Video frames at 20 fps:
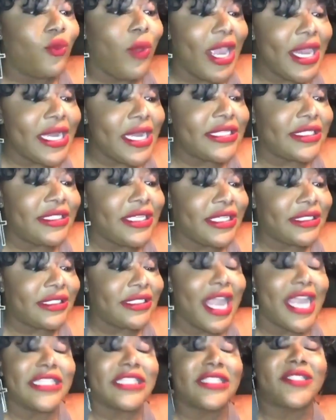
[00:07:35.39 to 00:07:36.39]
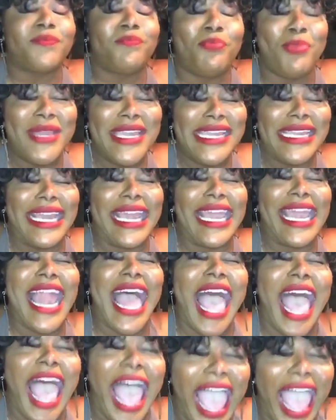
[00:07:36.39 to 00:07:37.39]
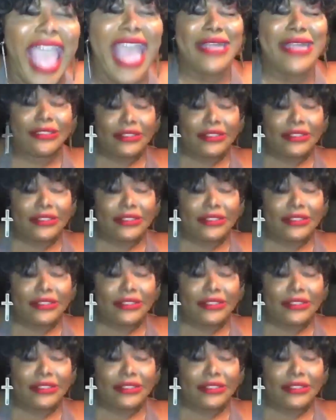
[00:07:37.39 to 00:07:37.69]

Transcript: witnesses that speak lies.